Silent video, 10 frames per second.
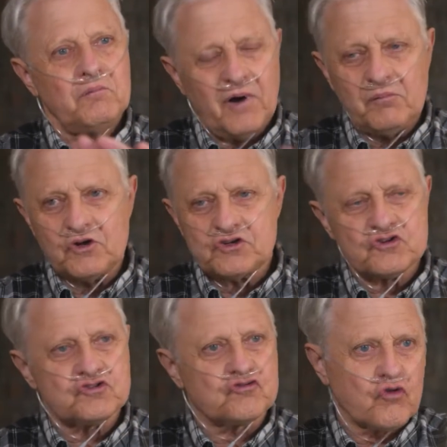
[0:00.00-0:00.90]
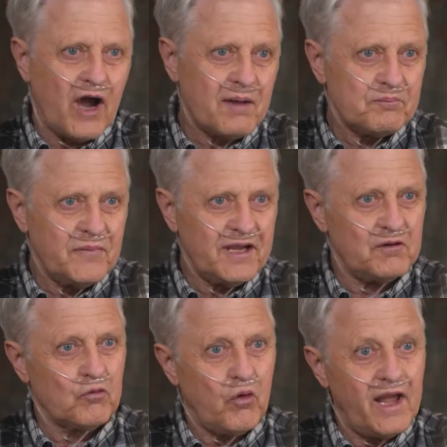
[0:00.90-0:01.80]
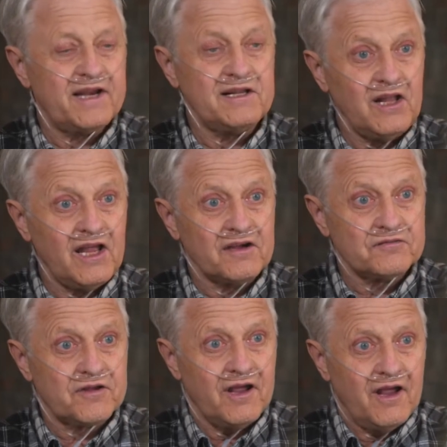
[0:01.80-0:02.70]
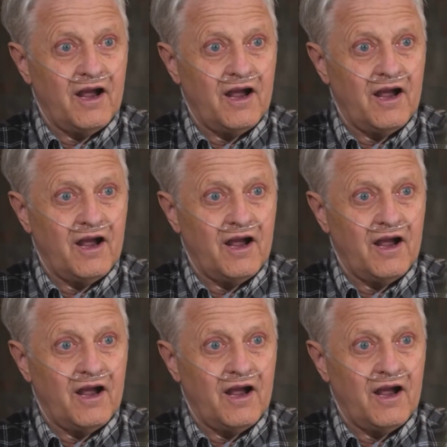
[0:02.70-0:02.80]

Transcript: publishers drop me right and left.